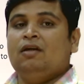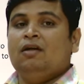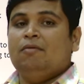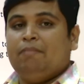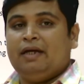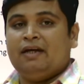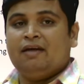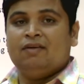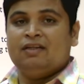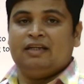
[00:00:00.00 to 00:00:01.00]
make
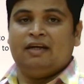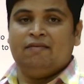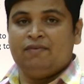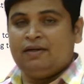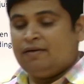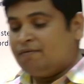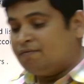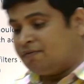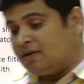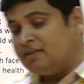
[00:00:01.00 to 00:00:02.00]
our selfie
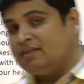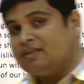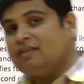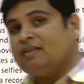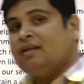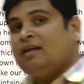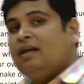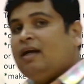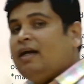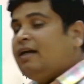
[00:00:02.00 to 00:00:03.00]
funds
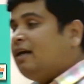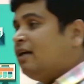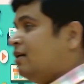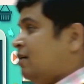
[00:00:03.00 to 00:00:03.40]
and other